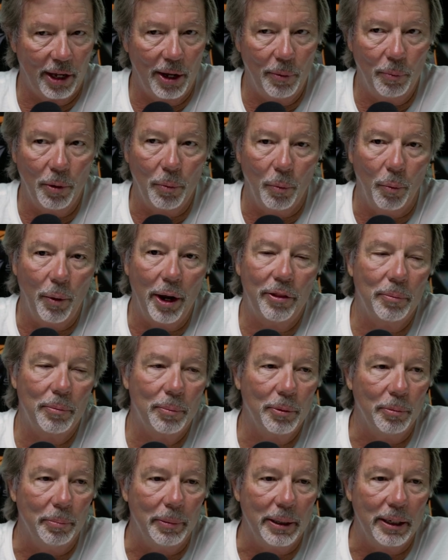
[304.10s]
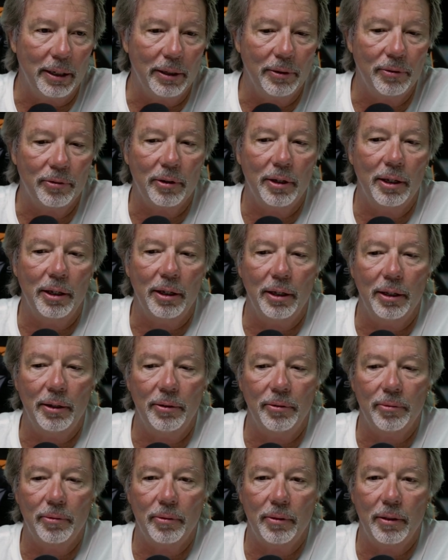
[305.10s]
what weatherable means
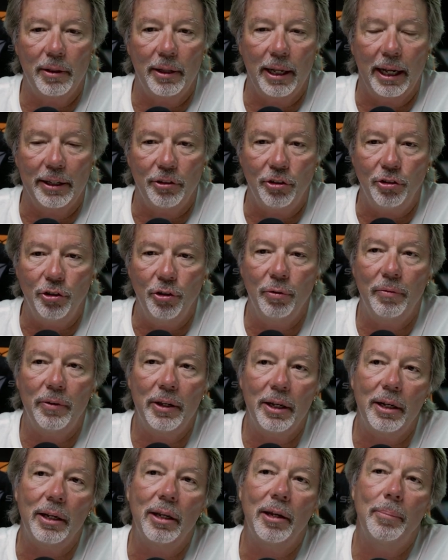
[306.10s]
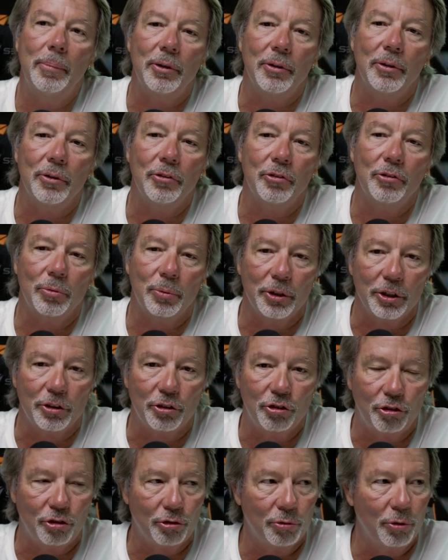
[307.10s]
is that the UV inhibitors were
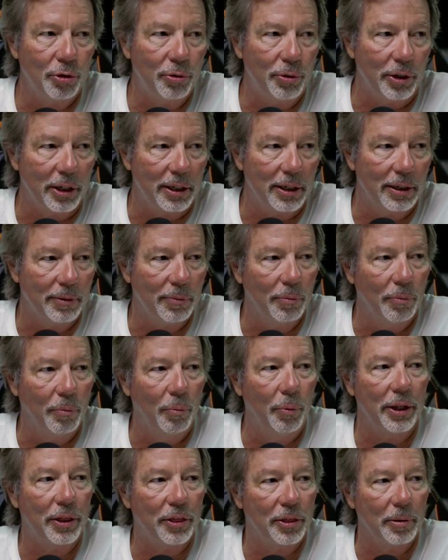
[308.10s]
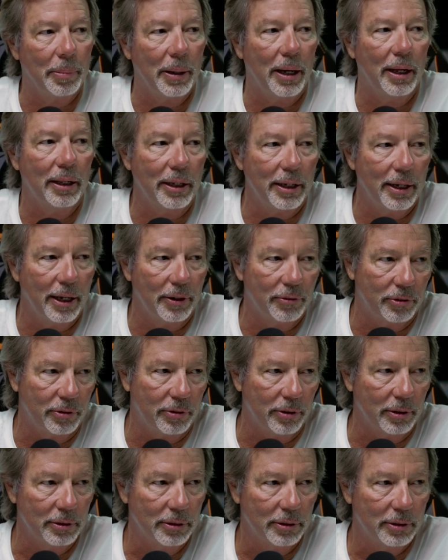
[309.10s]
extruded with the
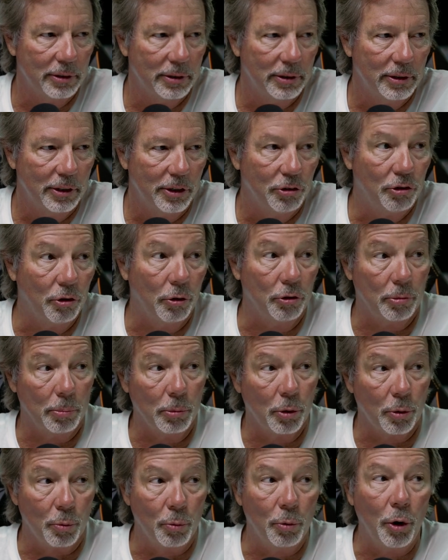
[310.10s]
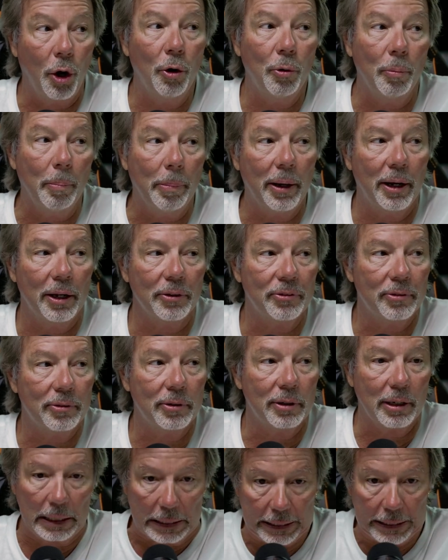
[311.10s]
polyester. So it's a more
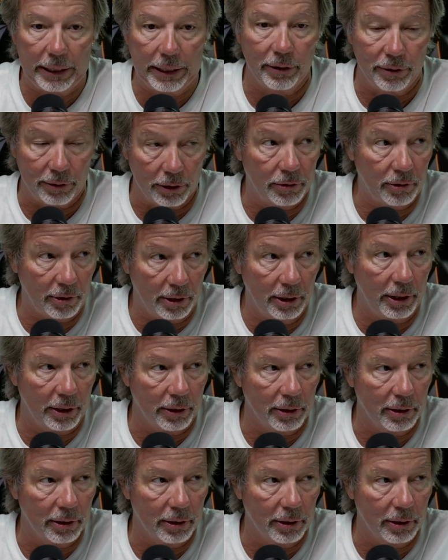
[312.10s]
robust, clear. It's clear.